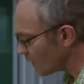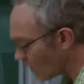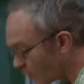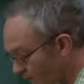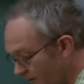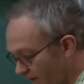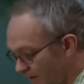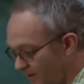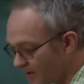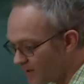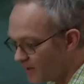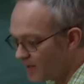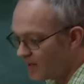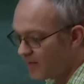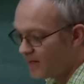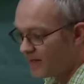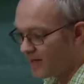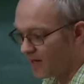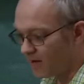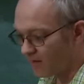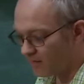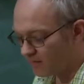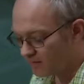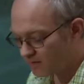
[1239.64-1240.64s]
Okay,
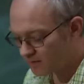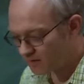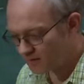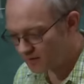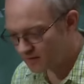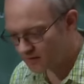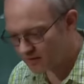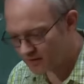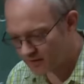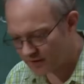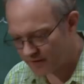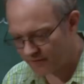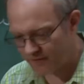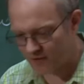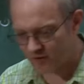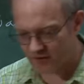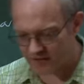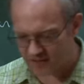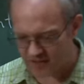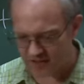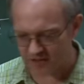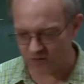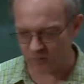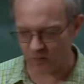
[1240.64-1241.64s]
now if you
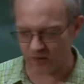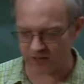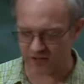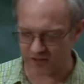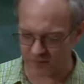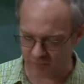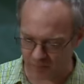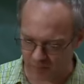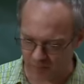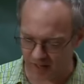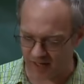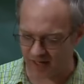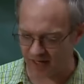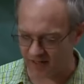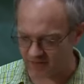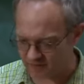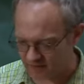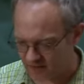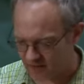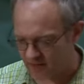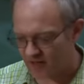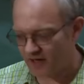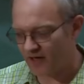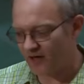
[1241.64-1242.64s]
listen to what just
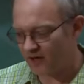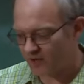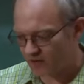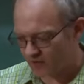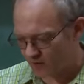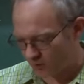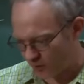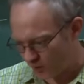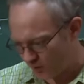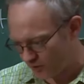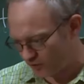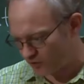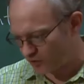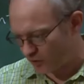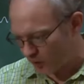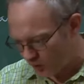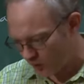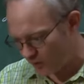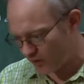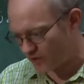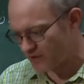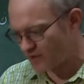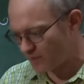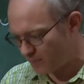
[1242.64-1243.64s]
passed, the word
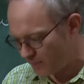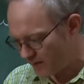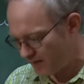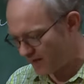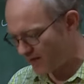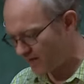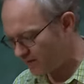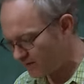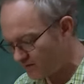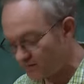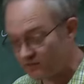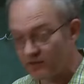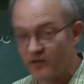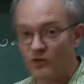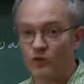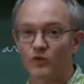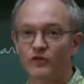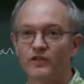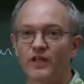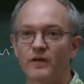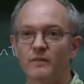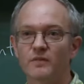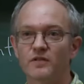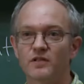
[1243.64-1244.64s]
torus appeared in all
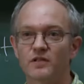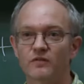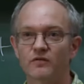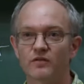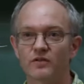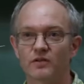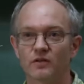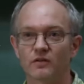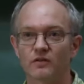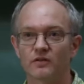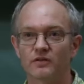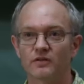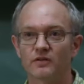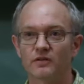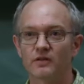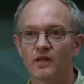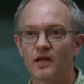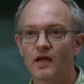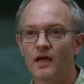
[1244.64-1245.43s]
statements of results.